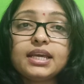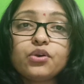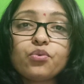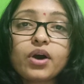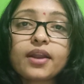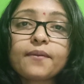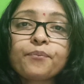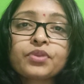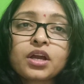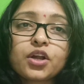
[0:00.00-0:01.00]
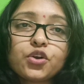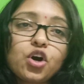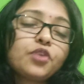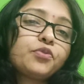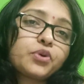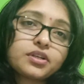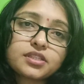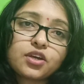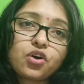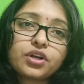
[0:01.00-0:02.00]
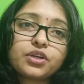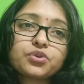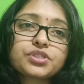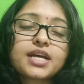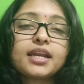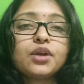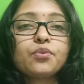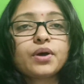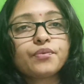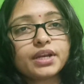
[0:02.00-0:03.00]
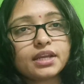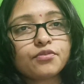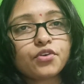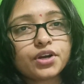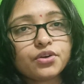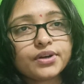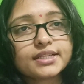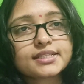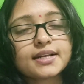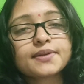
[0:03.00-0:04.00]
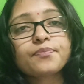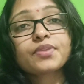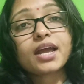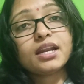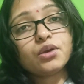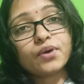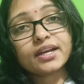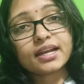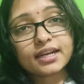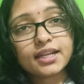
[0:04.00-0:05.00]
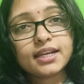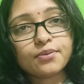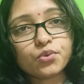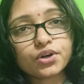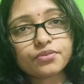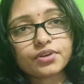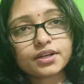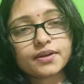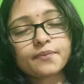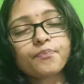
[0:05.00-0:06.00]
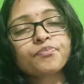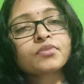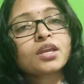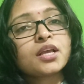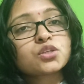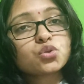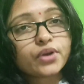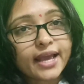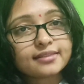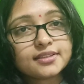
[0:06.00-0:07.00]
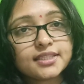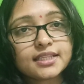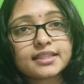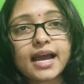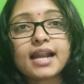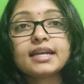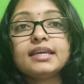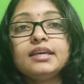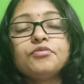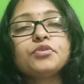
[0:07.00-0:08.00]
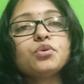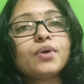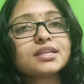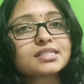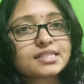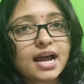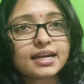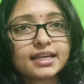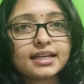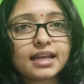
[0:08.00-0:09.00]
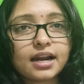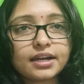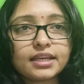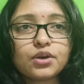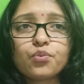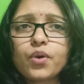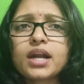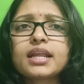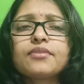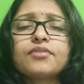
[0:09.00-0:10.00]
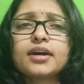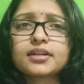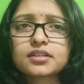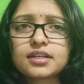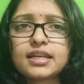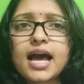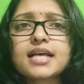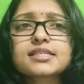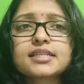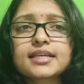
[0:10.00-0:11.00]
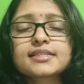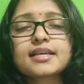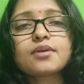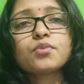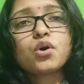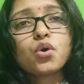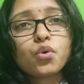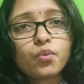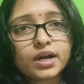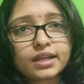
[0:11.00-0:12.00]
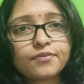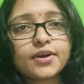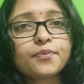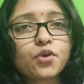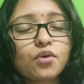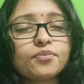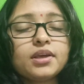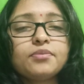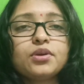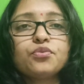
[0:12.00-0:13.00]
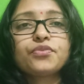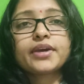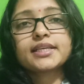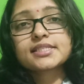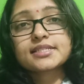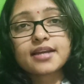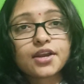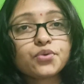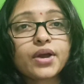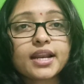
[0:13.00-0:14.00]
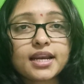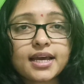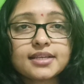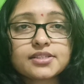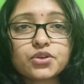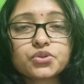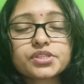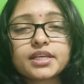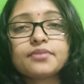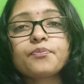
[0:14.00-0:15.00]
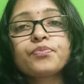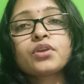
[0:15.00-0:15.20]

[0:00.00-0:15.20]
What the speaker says: you are not focusing on your study, you are waiting for your result and you are getting demotivated. So rather than that, if you are starting learning, whatever last exam, whatever problem you face, try to analyze yourself.